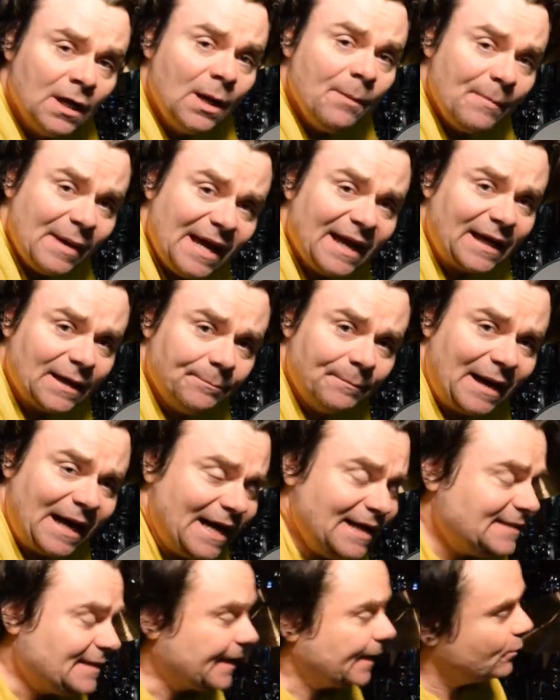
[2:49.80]
back in my
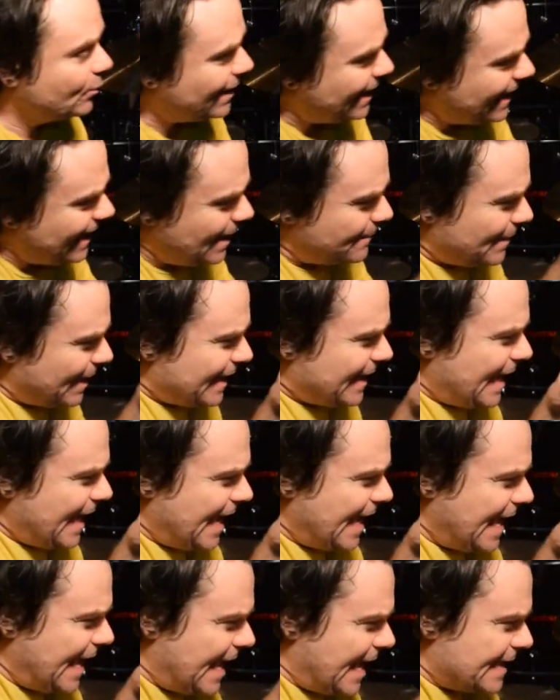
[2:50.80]
day when I got my
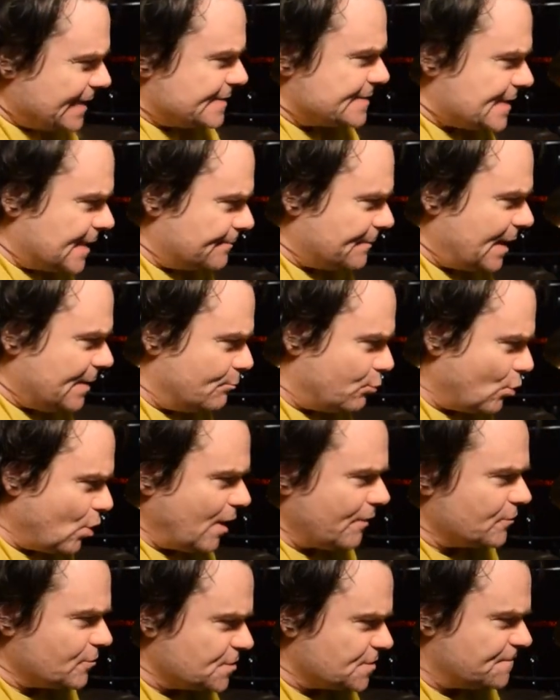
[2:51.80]
hands on my
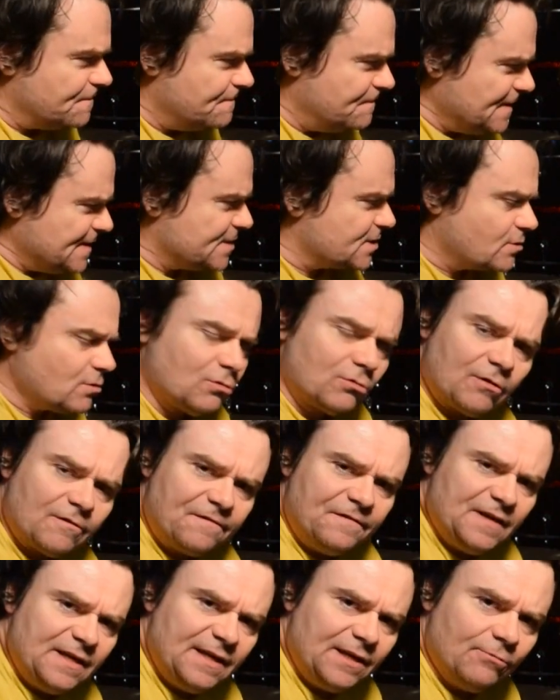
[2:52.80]
brother's Physical
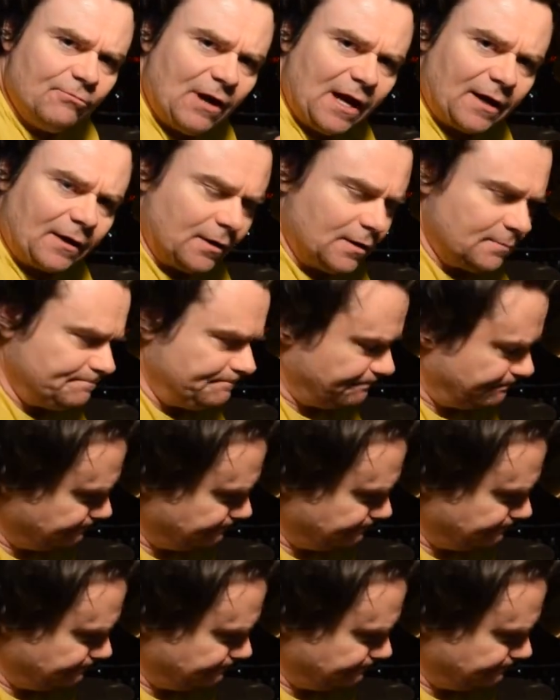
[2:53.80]
Graffiti record,